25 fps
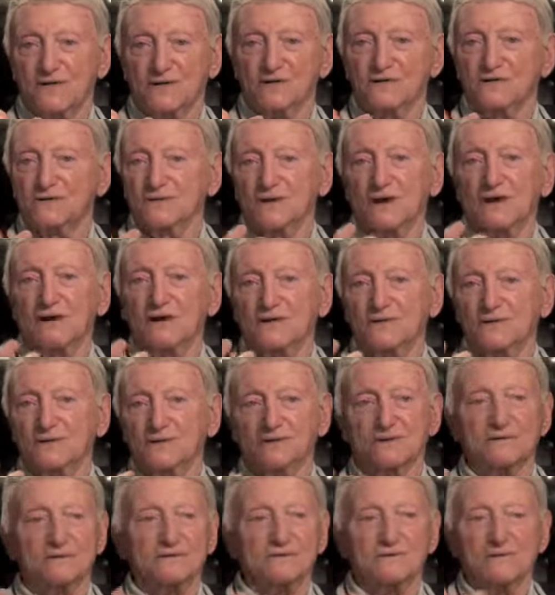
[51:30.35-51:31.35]
I could have I
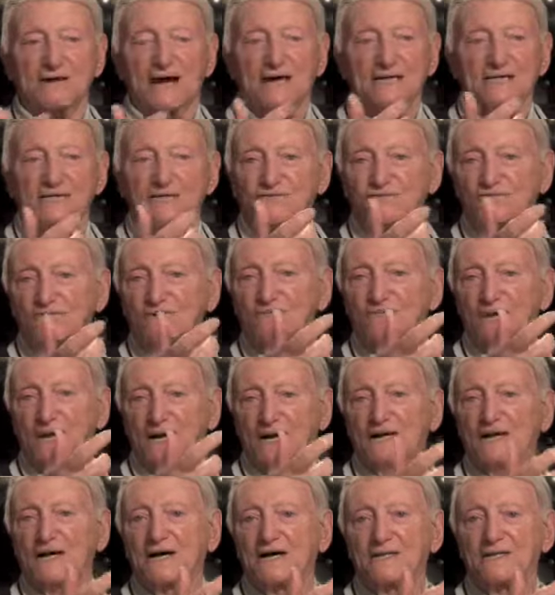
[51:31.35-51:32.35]
could have asked for a
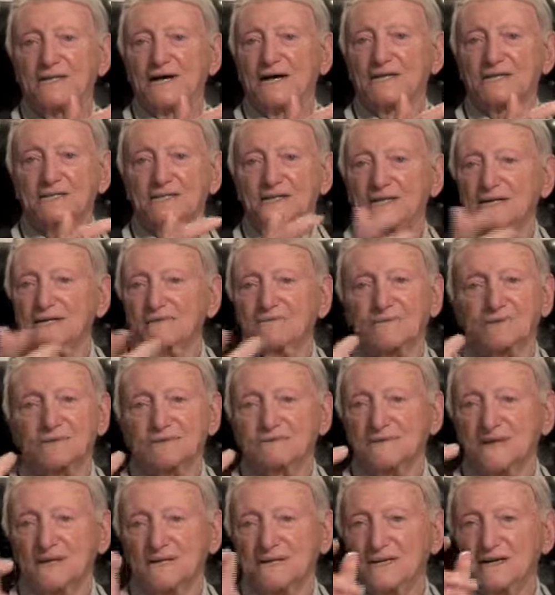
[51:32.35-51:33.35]
medal on that there,
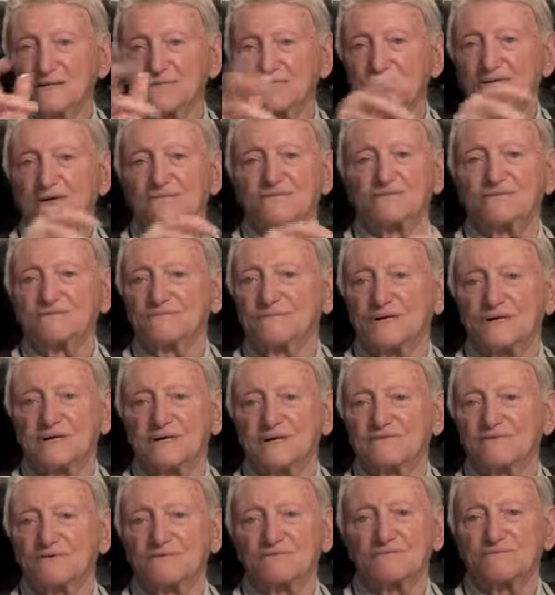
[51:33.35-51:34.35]
but I never even I
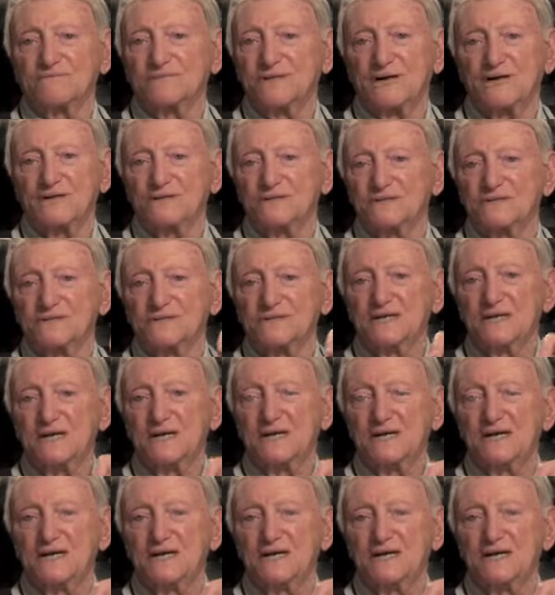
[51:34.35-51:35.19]
never even bothered.